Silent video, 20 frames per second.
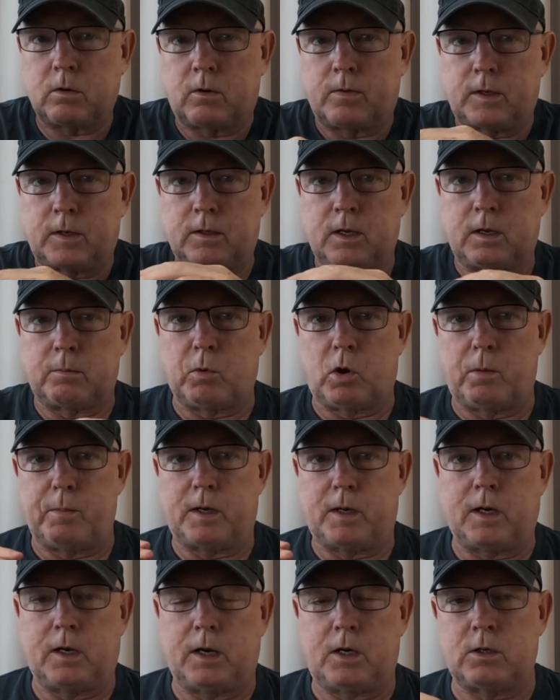I think there might
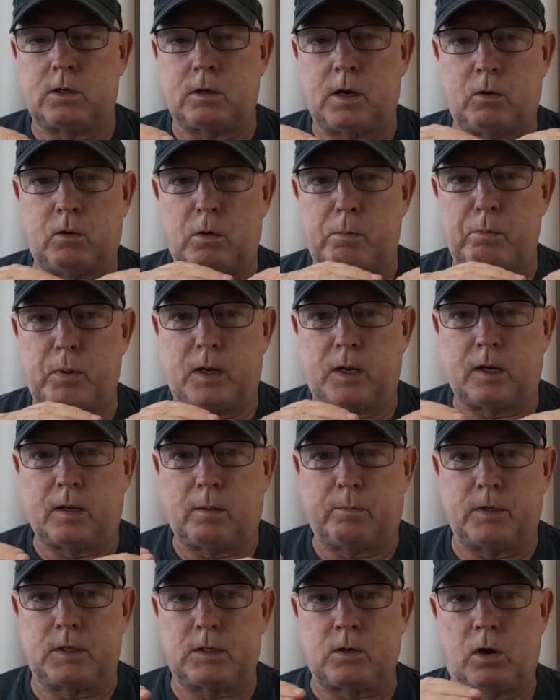be a connection how I'm
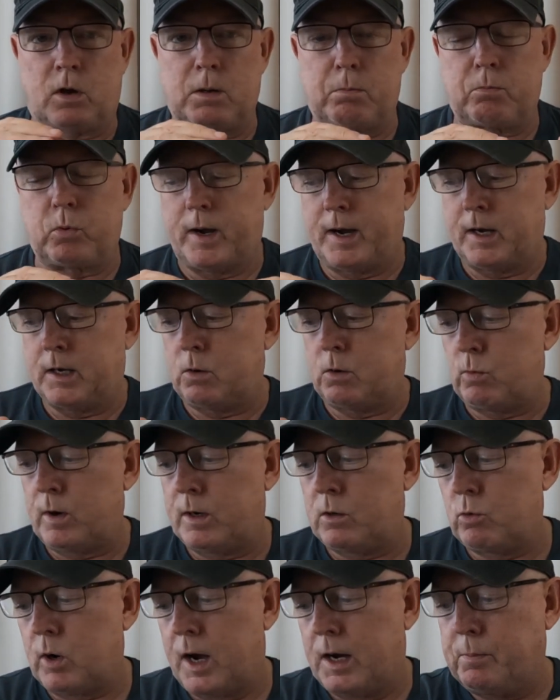picking up this kind of brandy
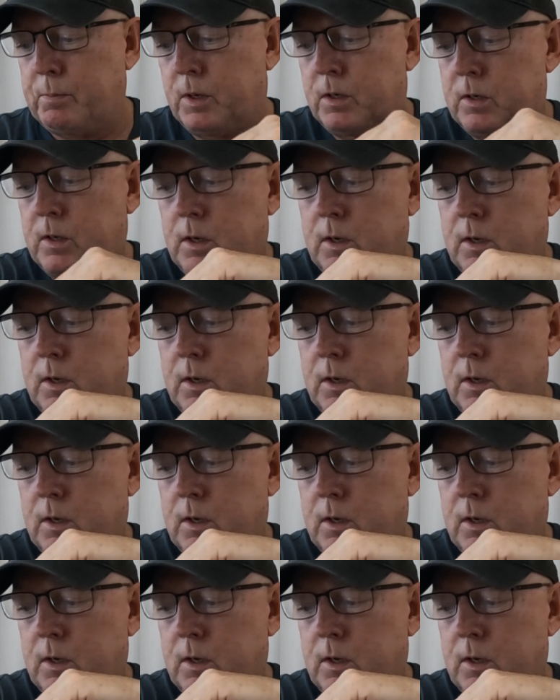red grape